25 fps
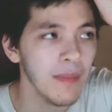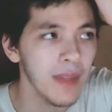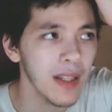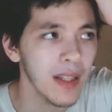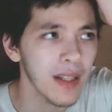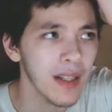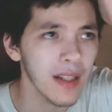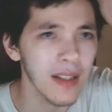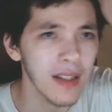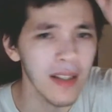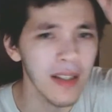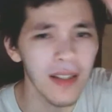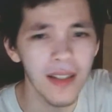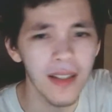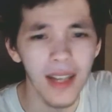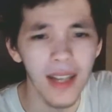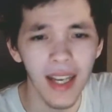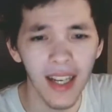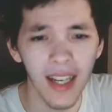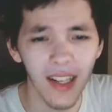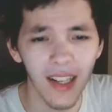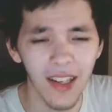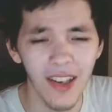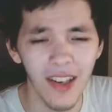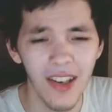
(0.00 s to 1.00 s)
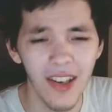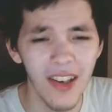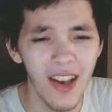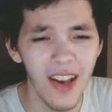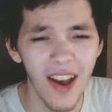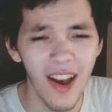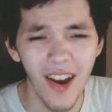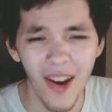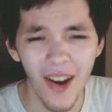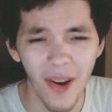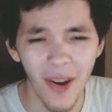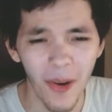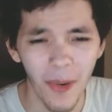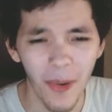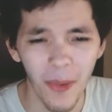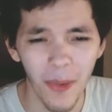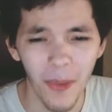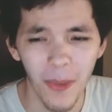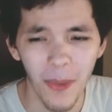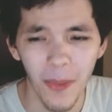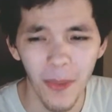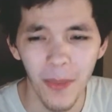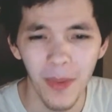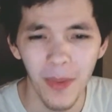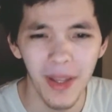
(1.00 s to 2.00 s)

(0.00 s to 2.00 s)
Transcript: Because it's like, no.